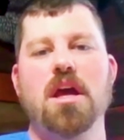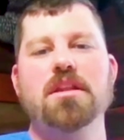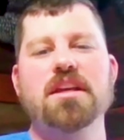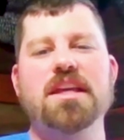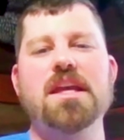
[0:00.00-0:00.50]

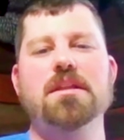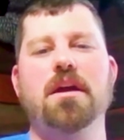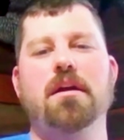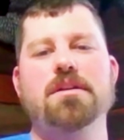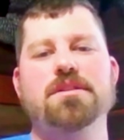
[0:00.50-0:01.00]
The key
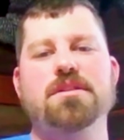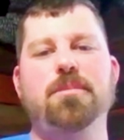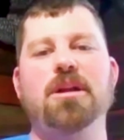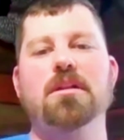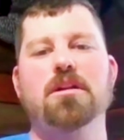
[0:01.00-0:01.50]
there is to
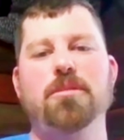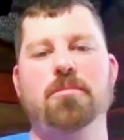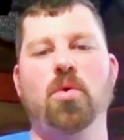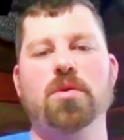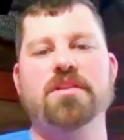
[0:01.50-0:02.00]
spend a little bit
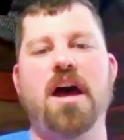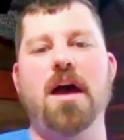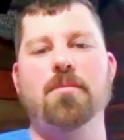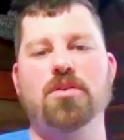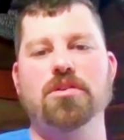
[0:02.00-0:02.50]
more
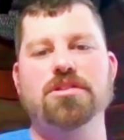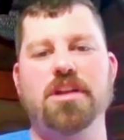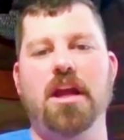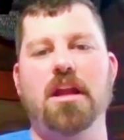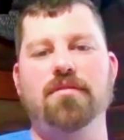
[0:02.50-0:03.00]
time on your stand.